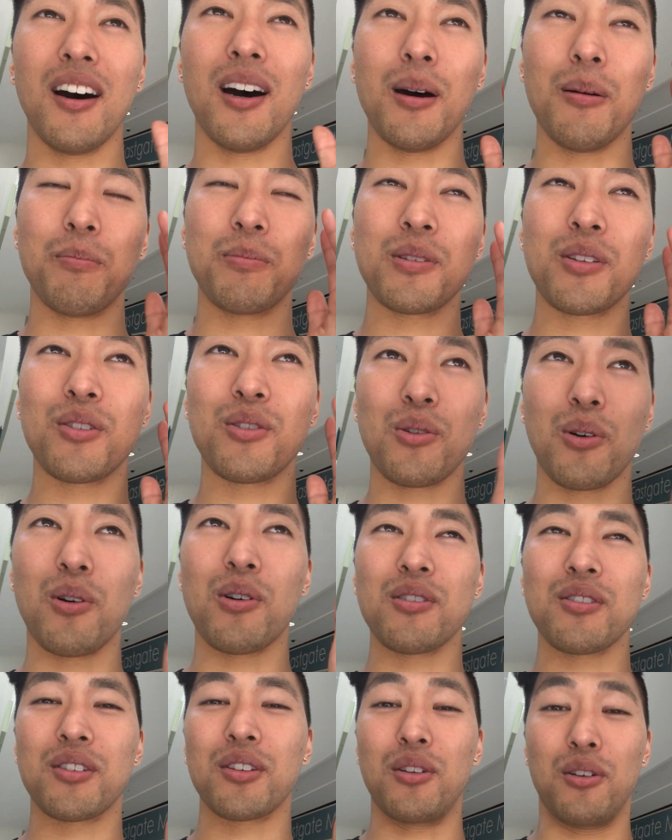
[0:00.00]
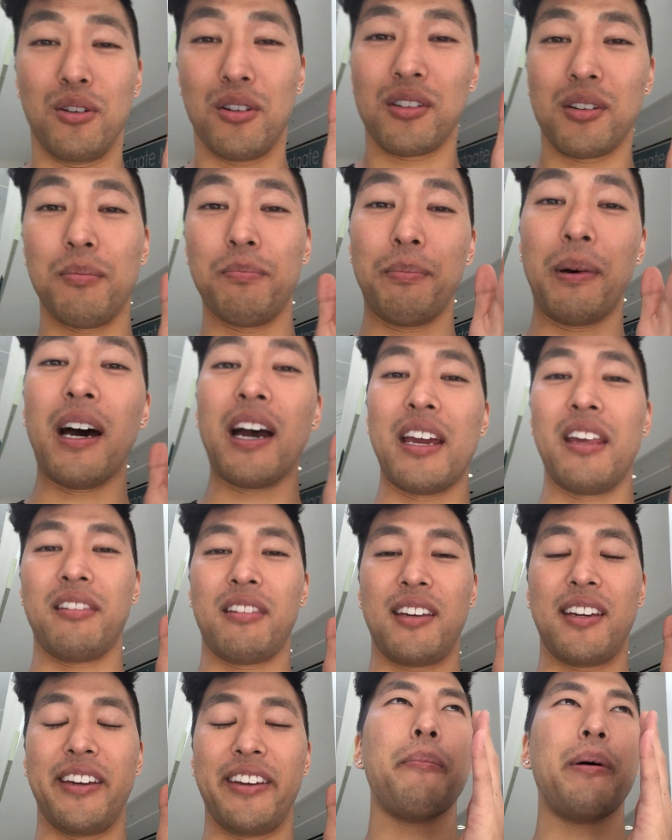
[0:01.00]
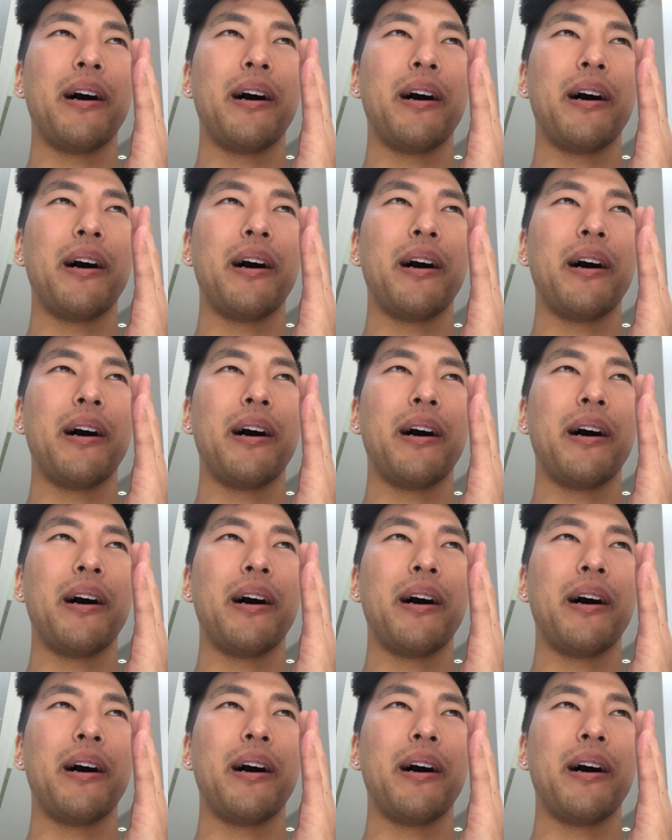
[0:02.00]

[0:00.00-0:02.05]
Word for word: up stores to go to buy things.